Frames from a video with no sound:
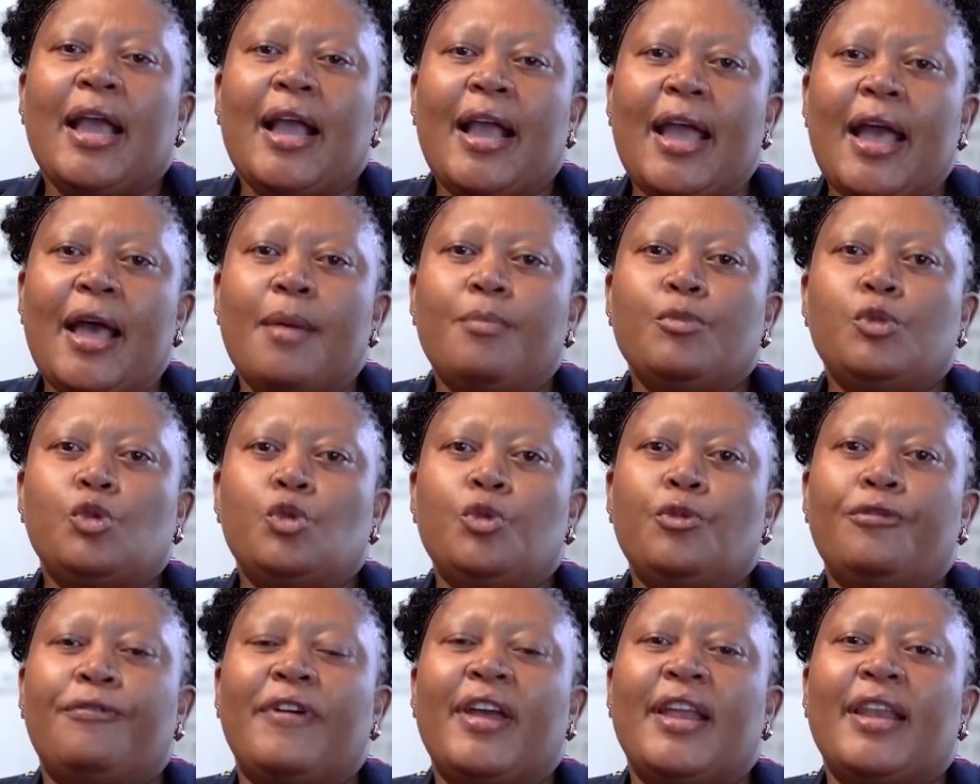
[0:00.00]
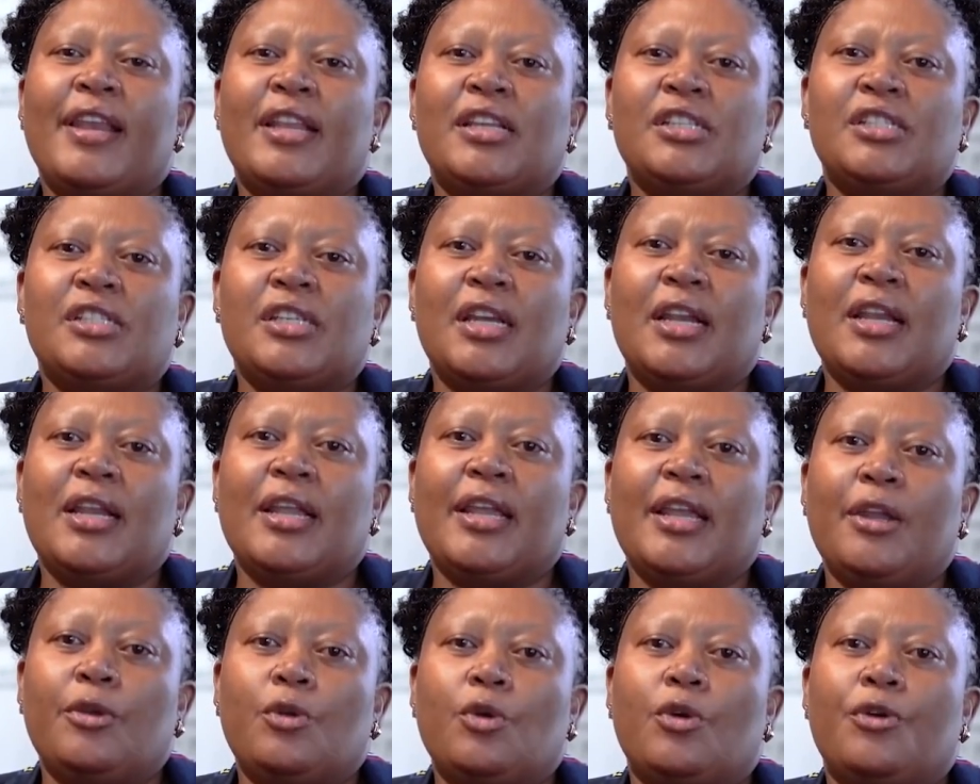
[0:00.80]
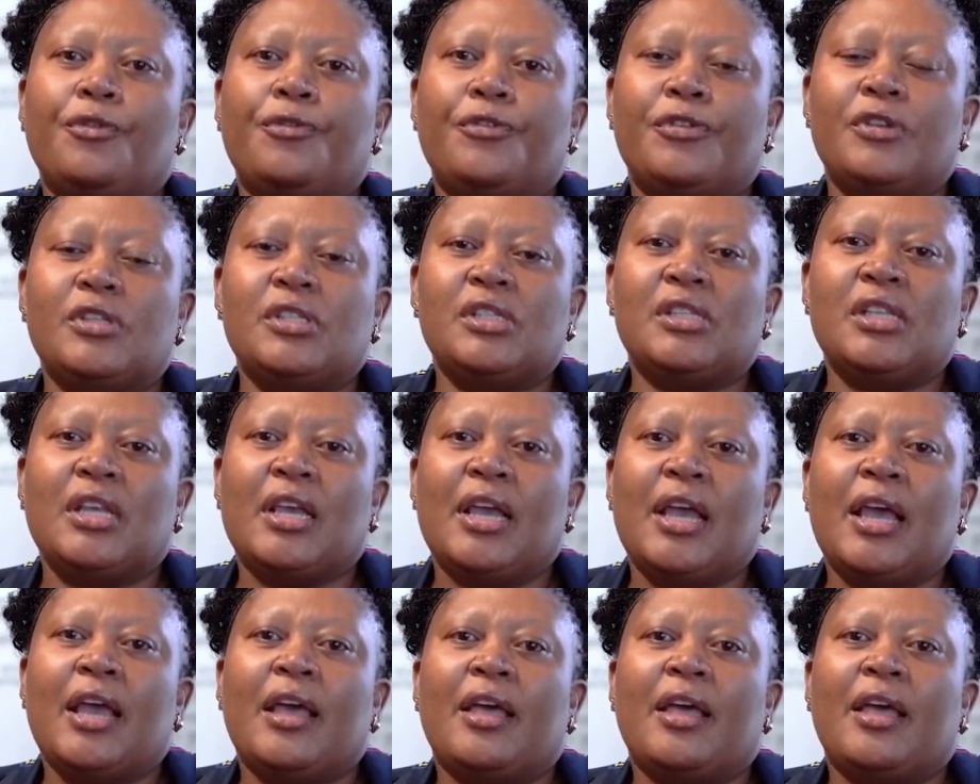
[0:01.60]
Come to financial aid office,